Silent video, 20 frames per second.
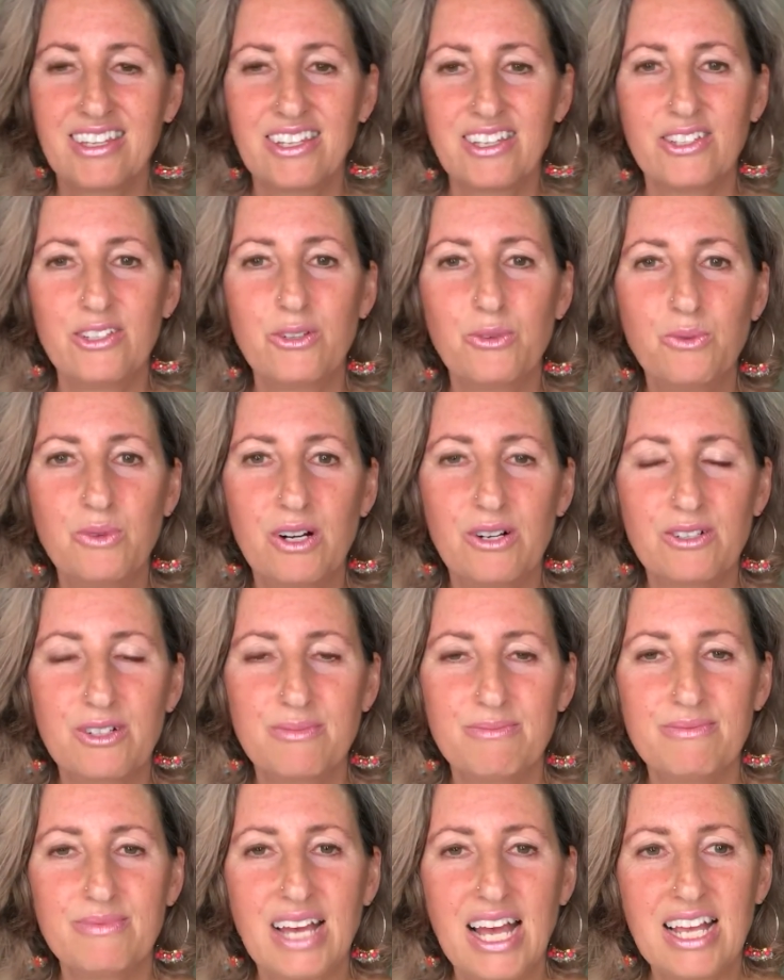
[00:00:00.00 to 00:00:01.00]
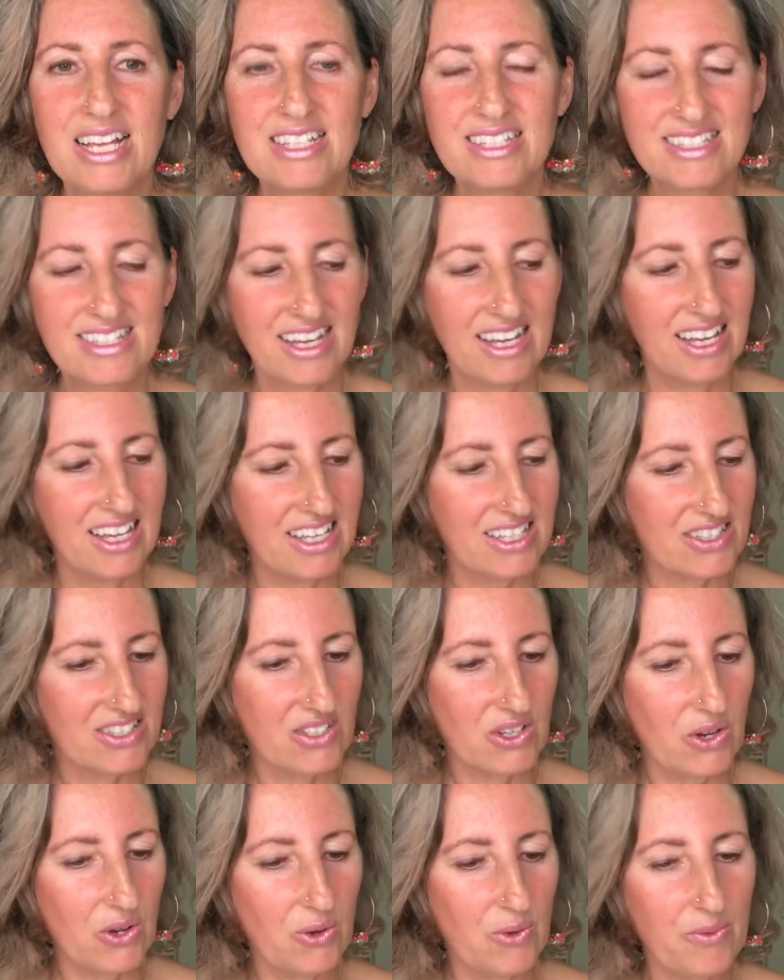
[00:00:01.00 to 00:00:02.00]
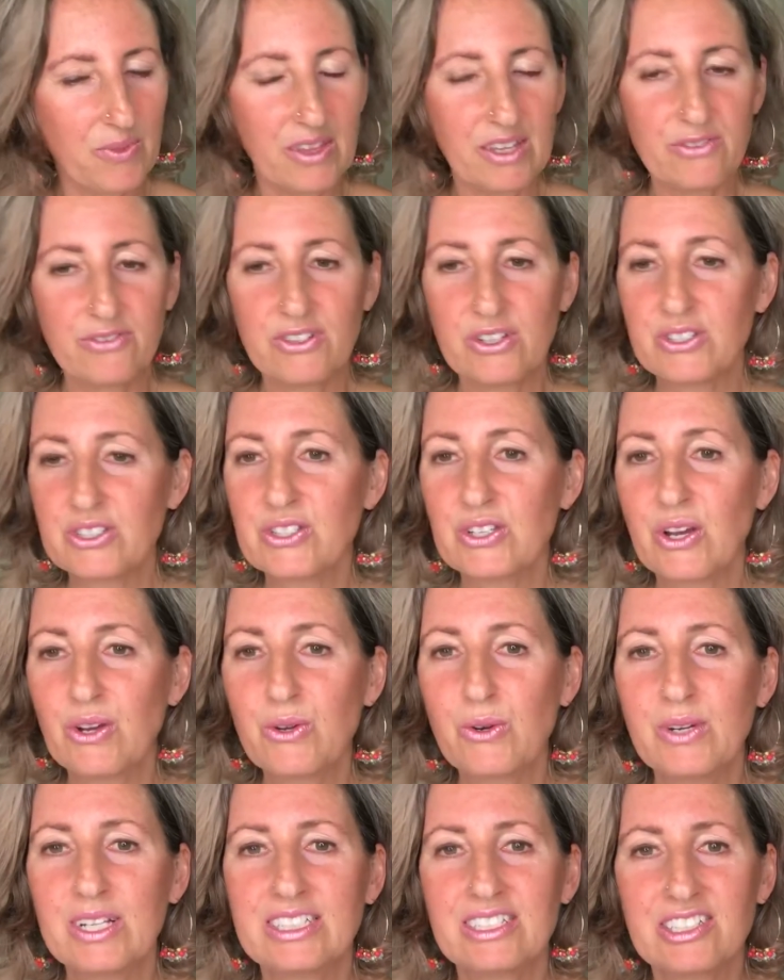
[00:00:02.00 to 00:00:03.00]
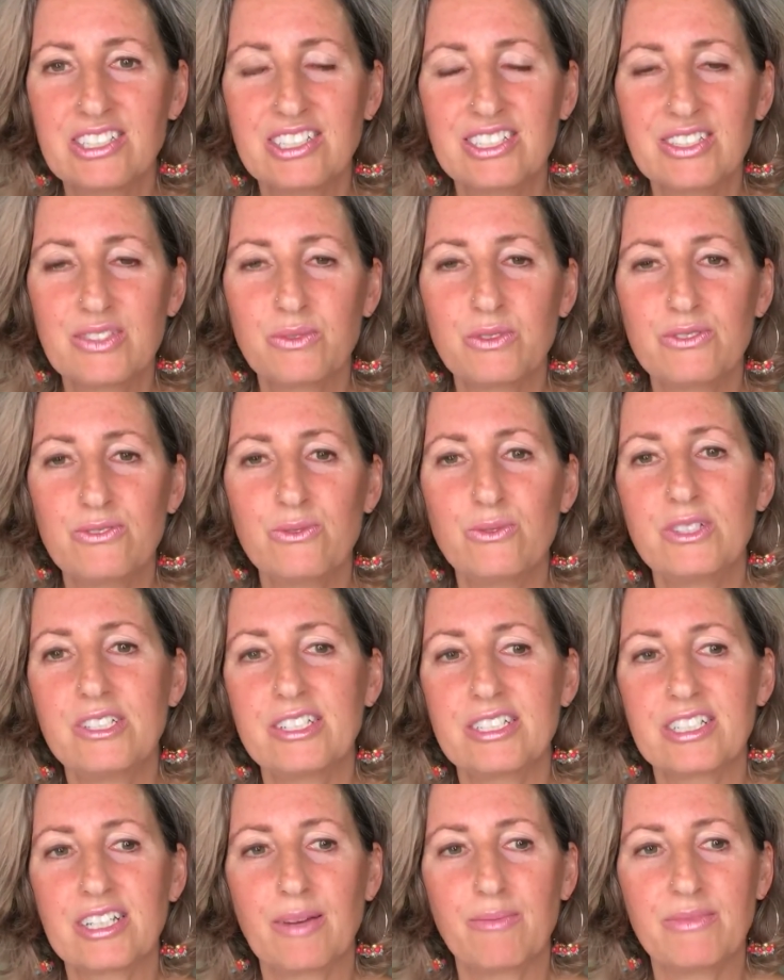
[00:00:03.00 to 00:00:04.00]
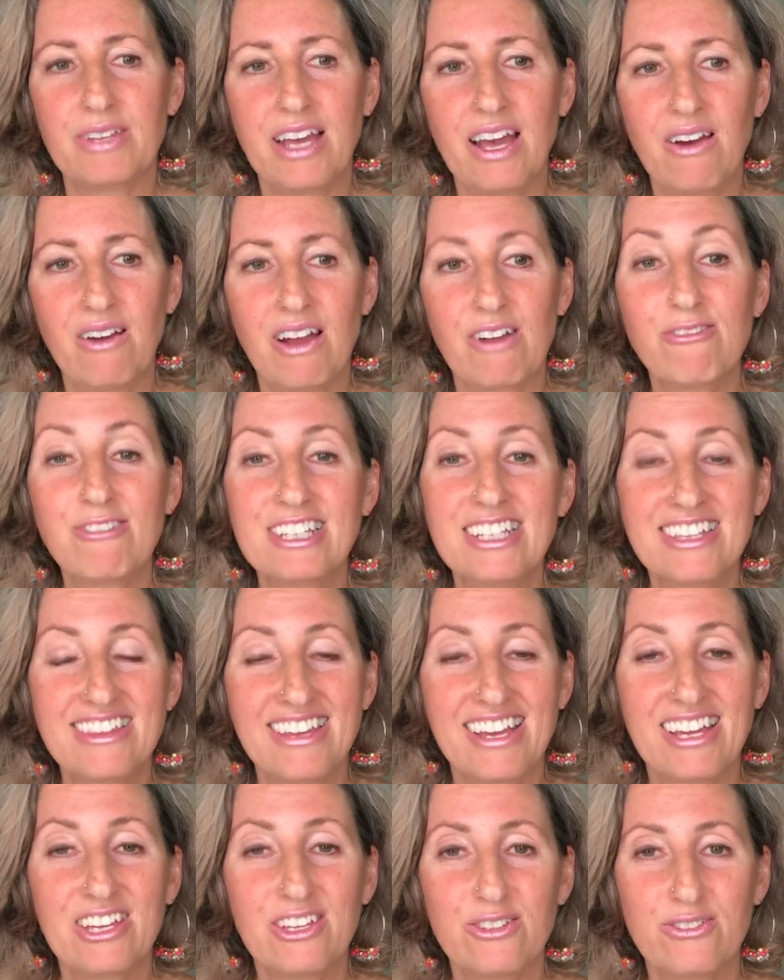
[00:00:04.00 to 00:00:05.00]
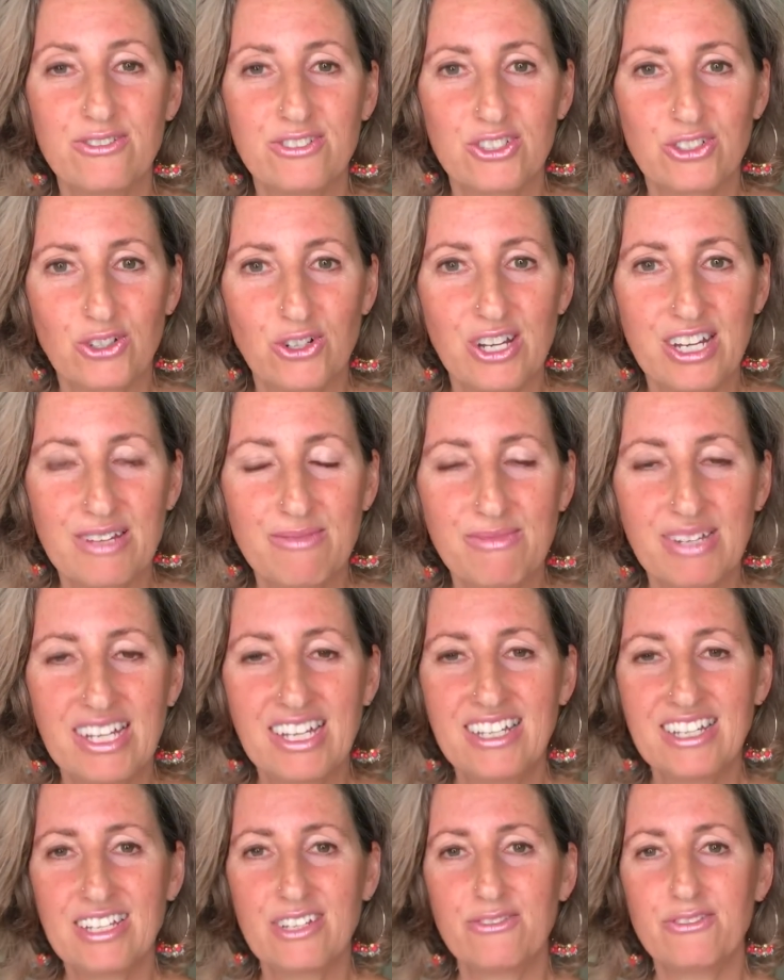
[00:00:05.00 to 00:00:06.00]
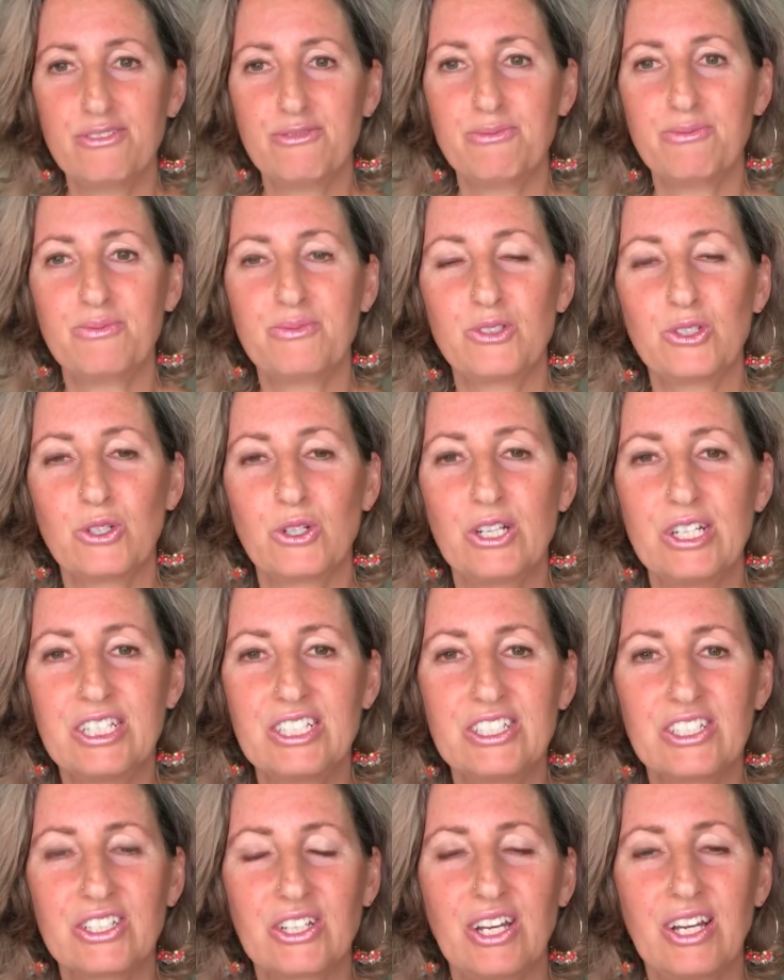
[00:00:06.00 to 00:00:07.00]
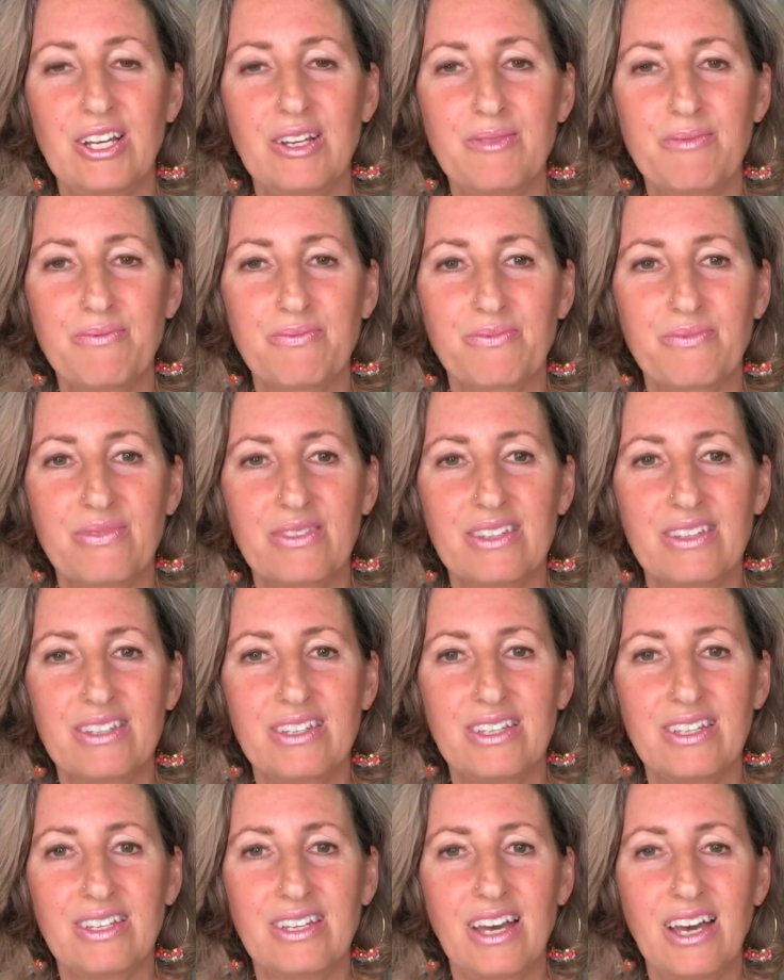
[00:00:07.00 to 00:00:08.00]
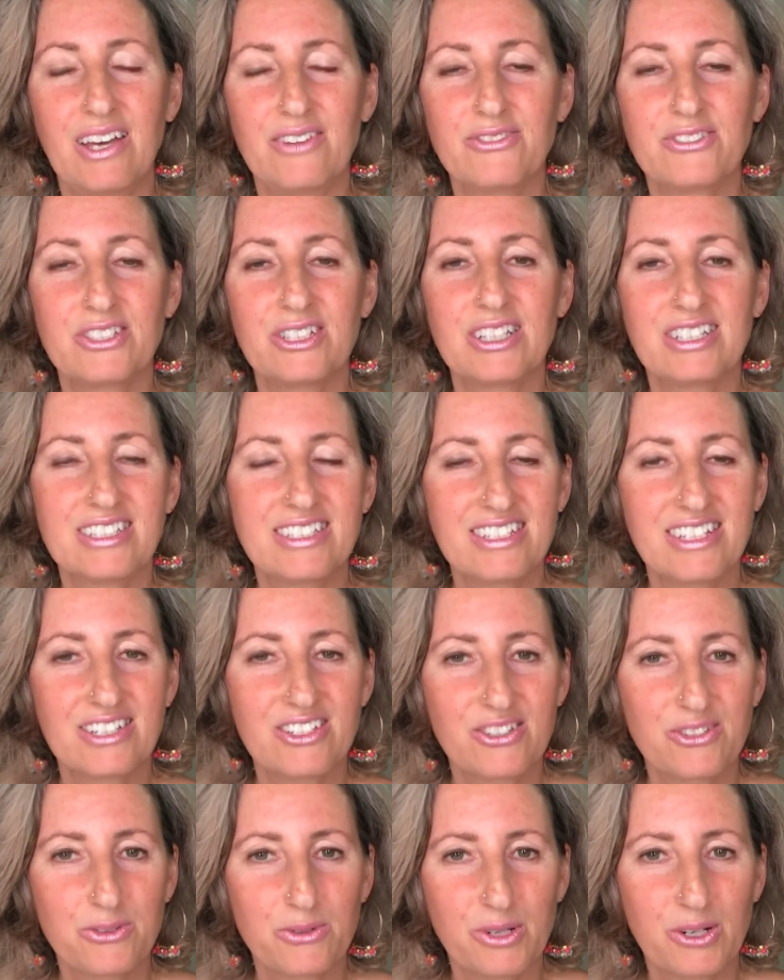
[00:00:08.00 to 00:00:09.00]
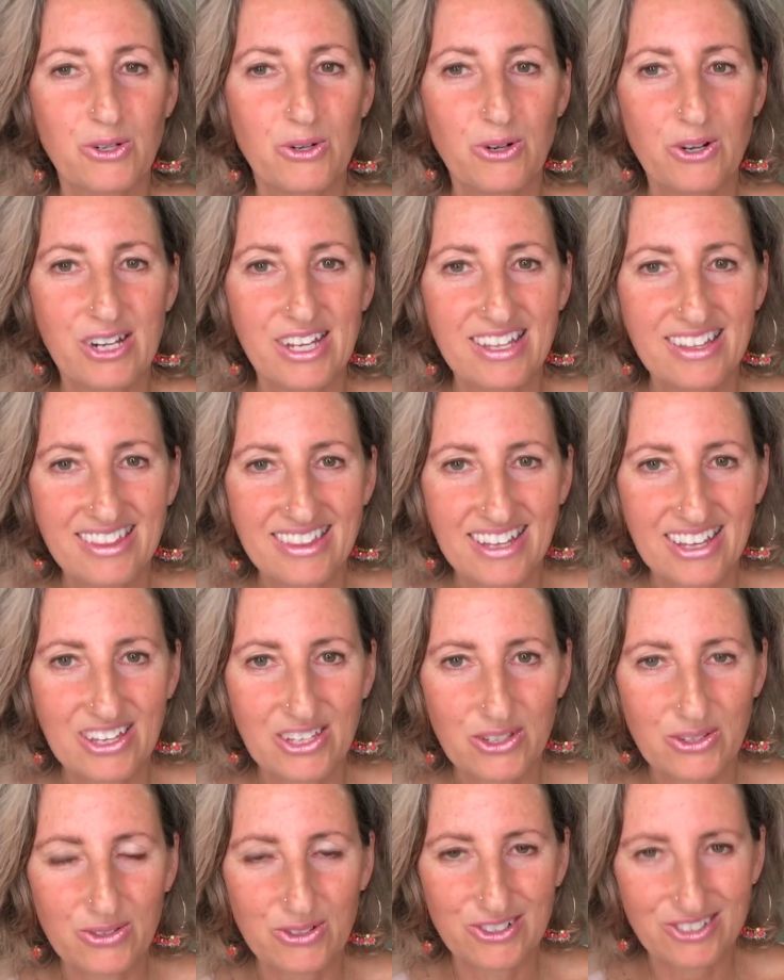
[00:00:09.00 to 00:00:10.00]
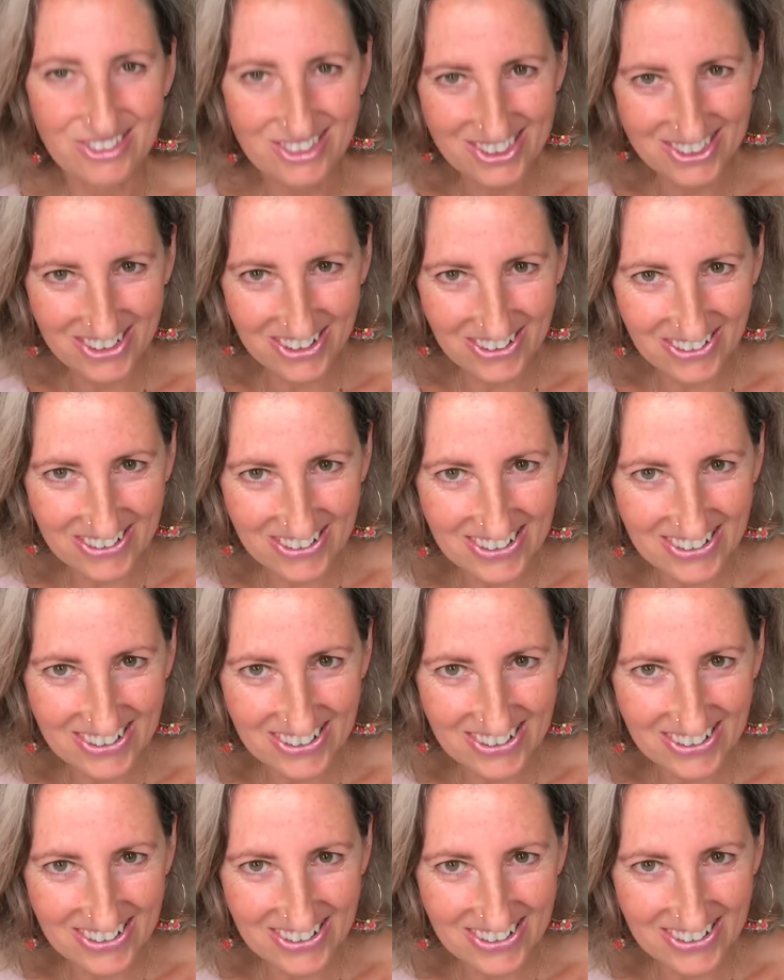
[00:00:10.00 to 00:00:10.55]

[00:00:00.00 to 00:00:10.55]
You're welcome, Maz. So if there's no questions, we'll finish up now. I really thank you for joining me. If you've joined after listening to the recording, thank you also.